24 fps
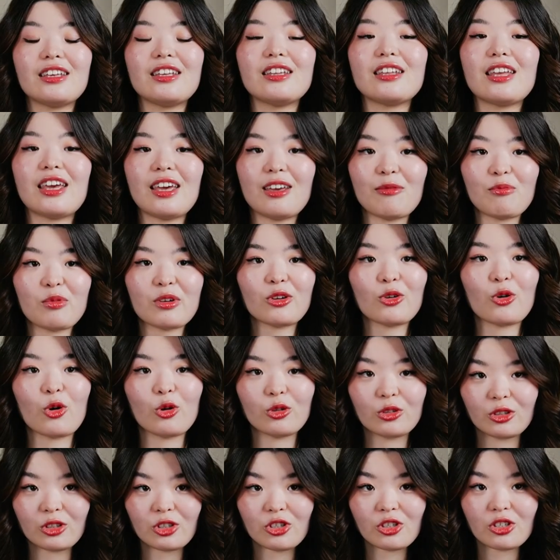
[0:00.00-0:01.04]
in APEC
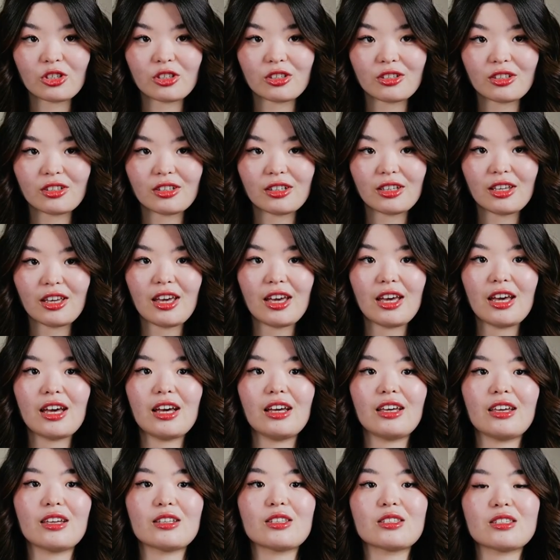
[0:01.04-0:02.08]
college,
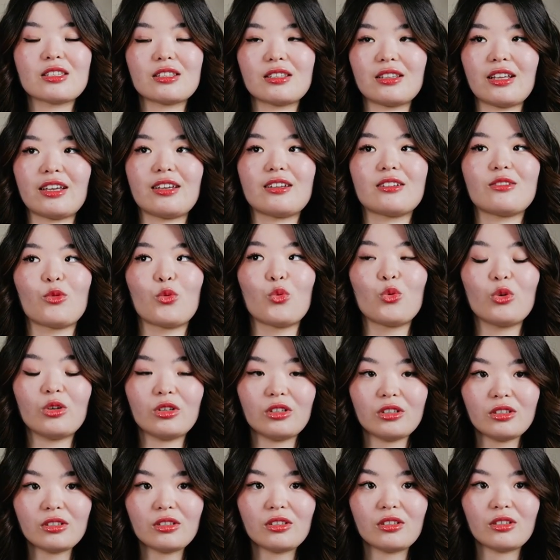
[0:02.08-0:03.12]
it's like
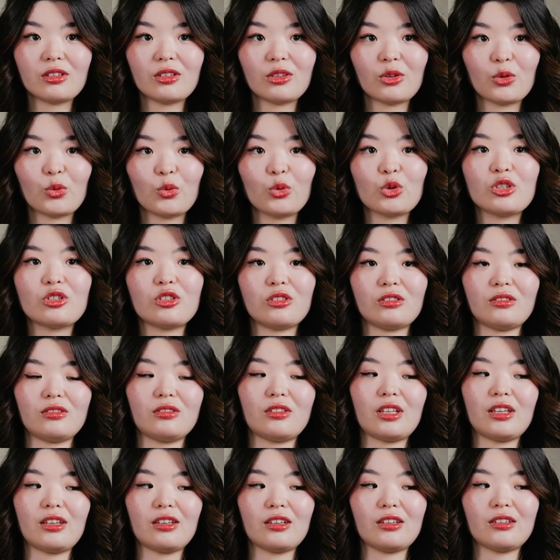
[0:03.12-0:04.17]
word which
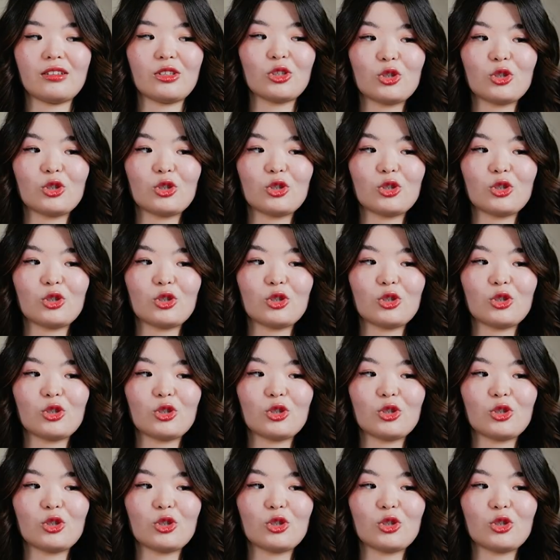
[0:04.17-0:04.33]
like